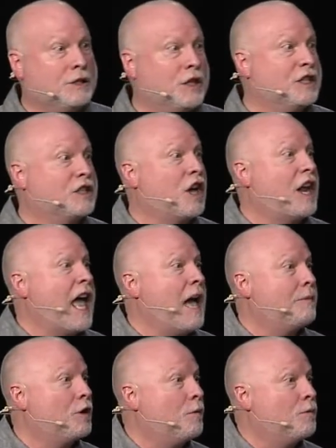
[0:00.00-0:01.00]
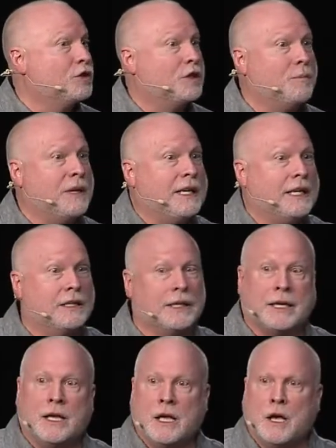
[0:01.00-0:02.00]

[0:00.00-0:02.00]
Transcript: said it's going to happen almost immediately.